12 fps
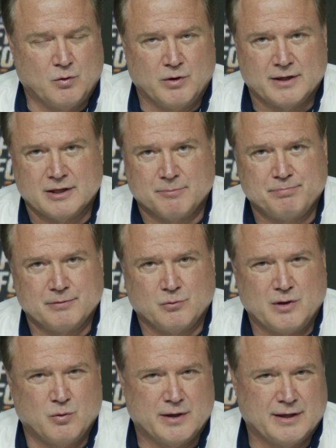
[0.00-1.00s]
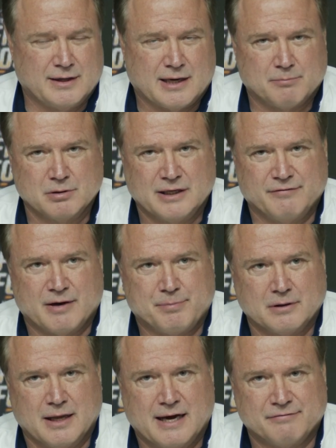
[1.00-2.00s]
went in, I believe, up
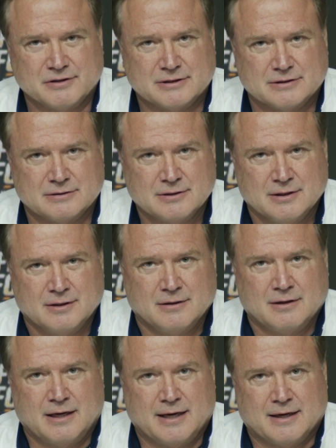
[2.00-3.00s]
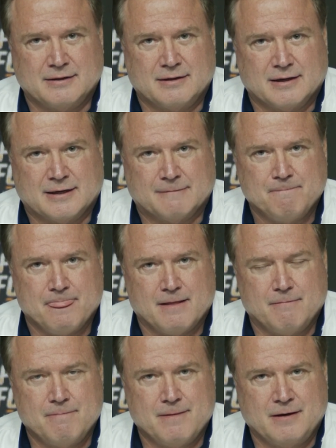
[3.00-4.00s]
11,
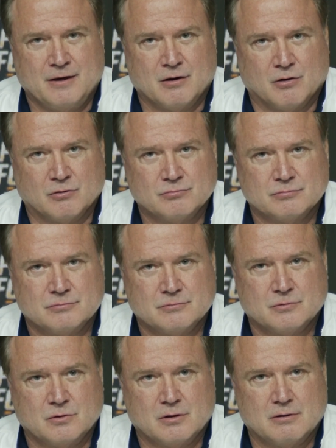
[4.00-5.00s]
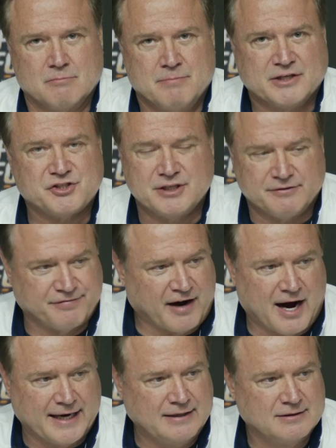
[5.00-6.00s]
and Mitch did
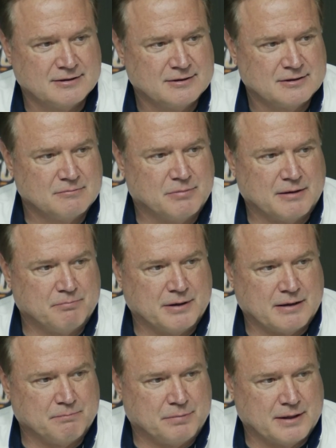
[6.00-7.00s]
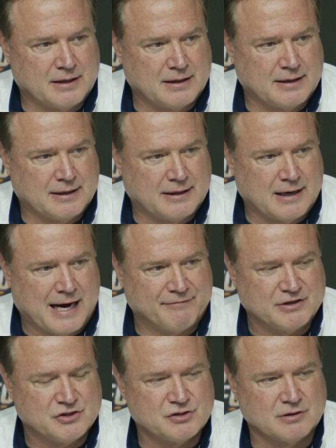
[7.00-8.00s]
fine. But
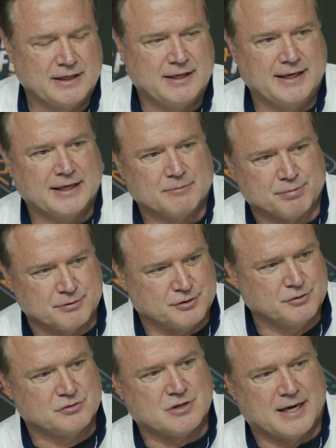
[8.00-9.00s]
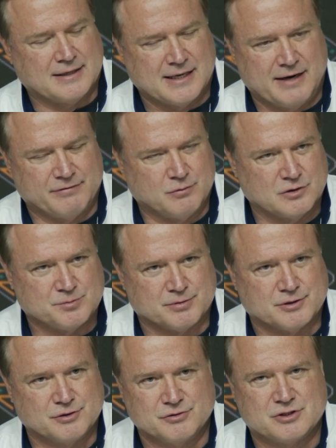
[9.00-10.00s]
obviously he didn't produce like David was
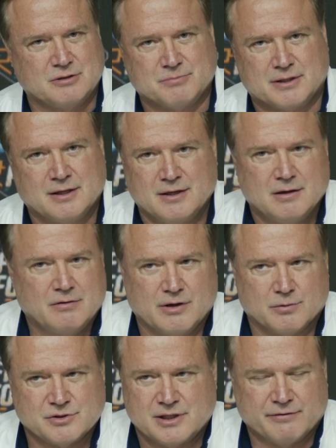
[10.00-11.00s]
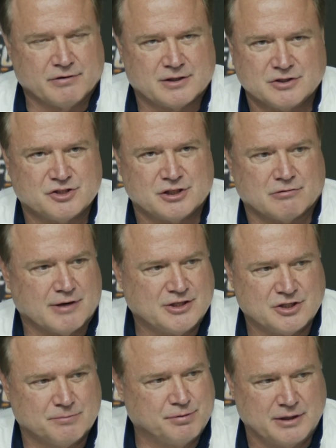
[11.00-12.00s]
producing, but there was never
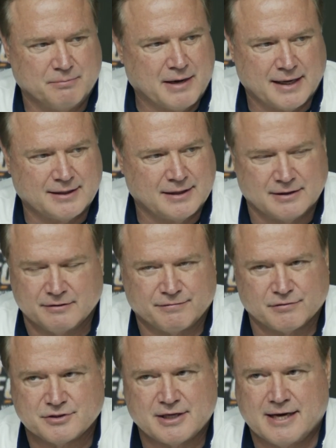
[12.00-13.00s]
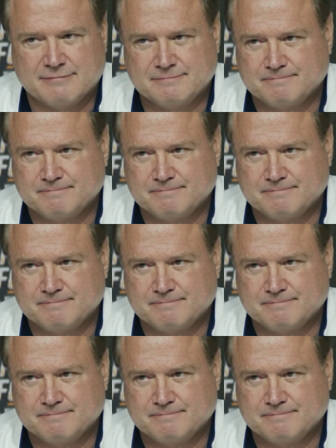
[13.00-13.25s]
consideration to put him back in the first half.